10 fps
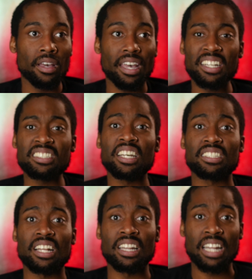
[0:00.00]
It takes
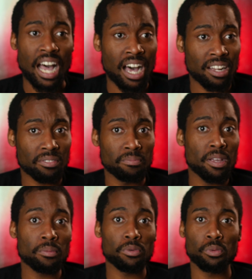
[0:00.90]
a lot of
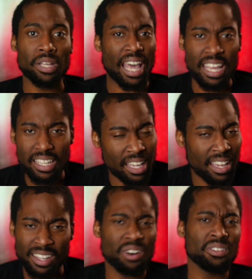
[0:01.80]
memory with 8K
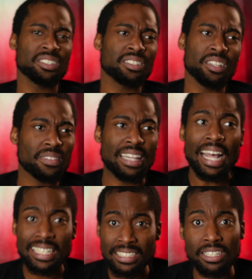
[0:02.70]
and all this stuff.
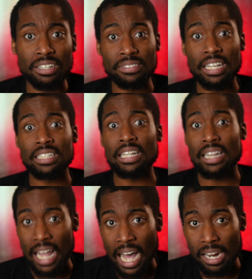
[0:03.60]
That stuff takes a
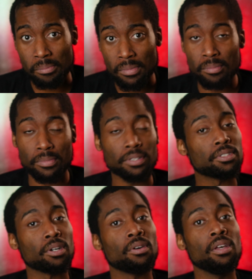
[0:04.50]
lot of memory.
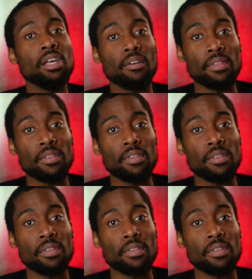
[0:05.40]
So if